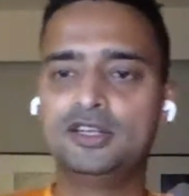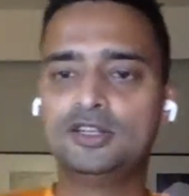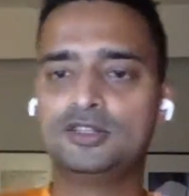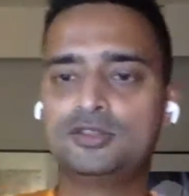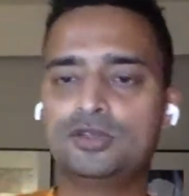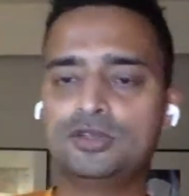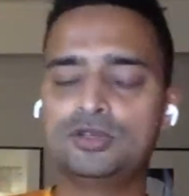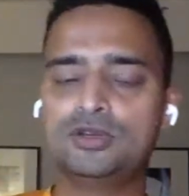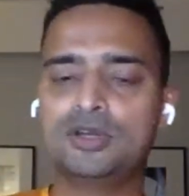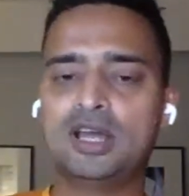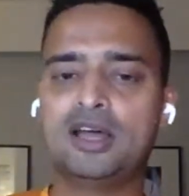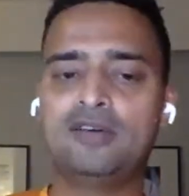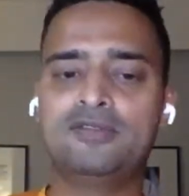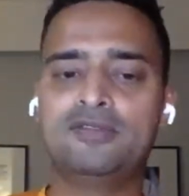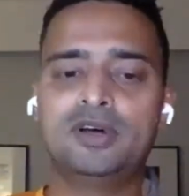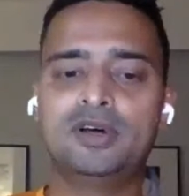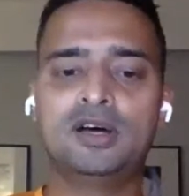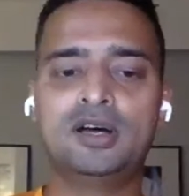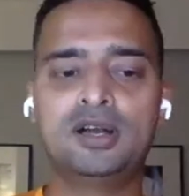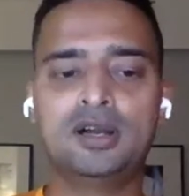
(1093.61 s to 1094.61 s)
So you
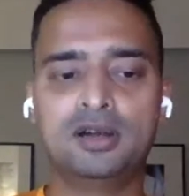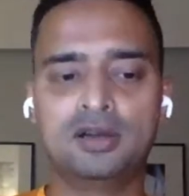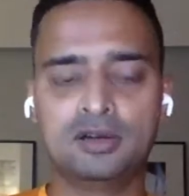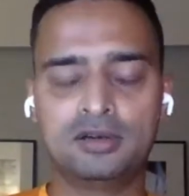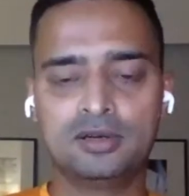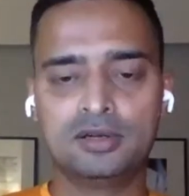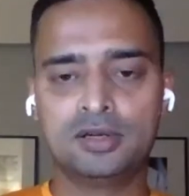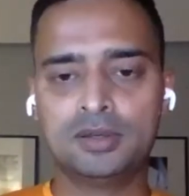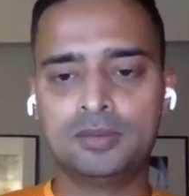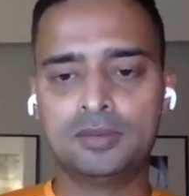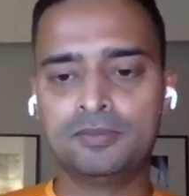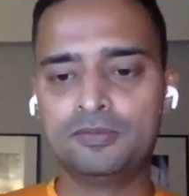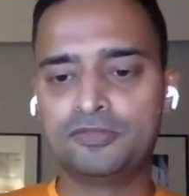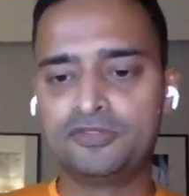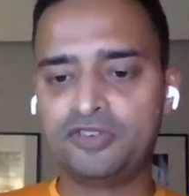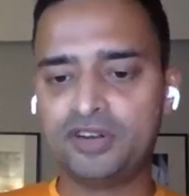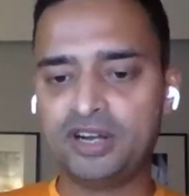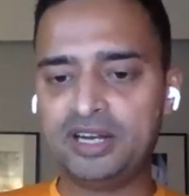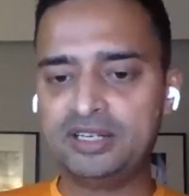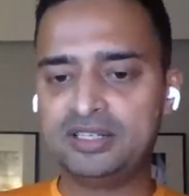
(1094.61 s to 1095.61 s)
have our
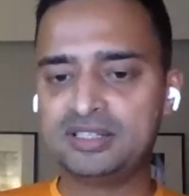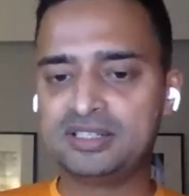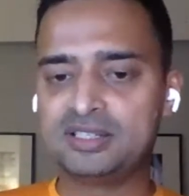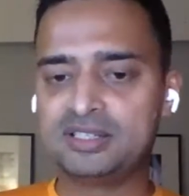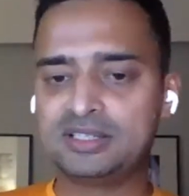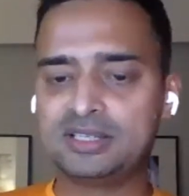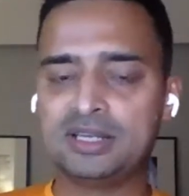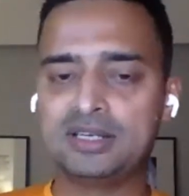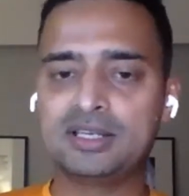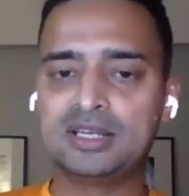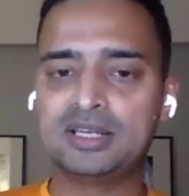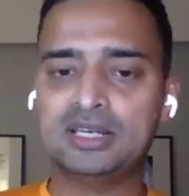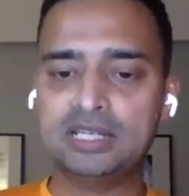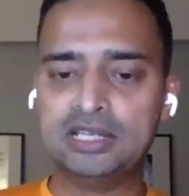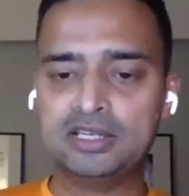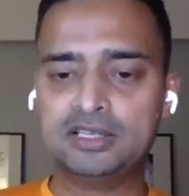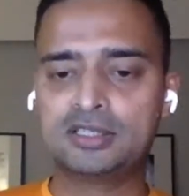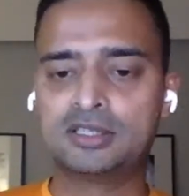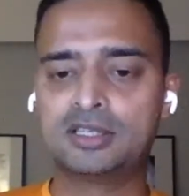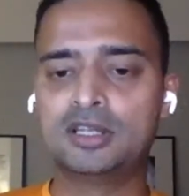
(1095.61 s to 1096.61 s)
friends and
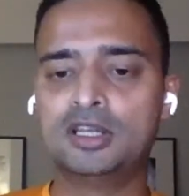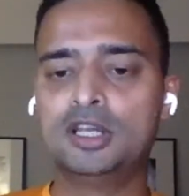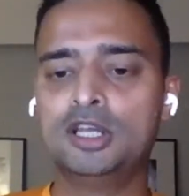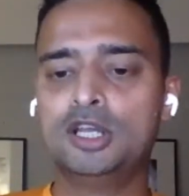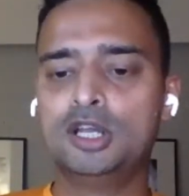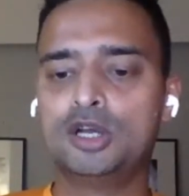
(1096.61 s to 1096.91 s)
colleagues